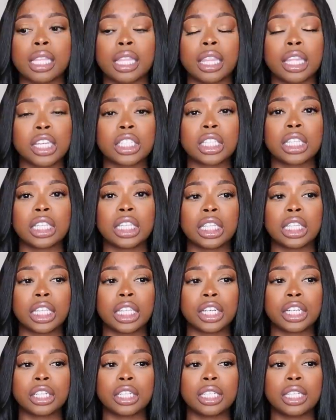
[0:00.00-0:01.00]
there's
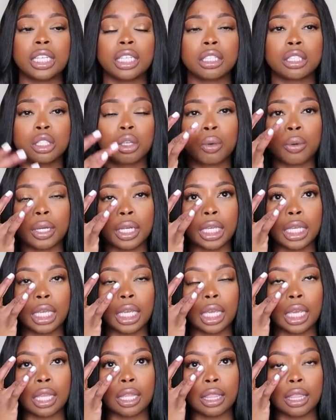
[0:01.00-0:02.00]
literally twenty
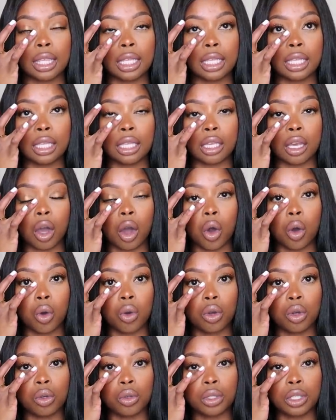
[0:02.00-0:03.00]
in the
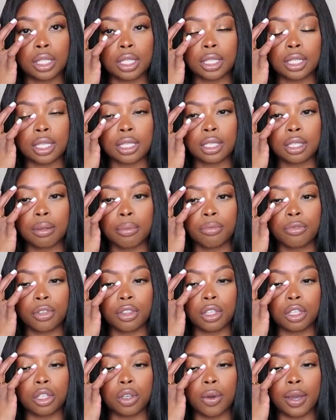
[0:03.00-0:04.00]
whole Gucci system for
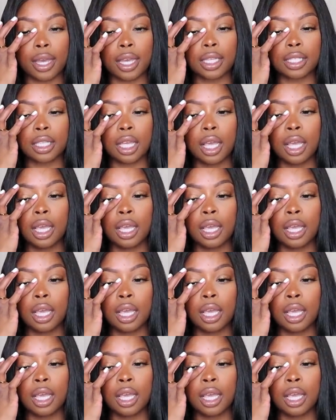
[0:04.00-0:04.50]
the U S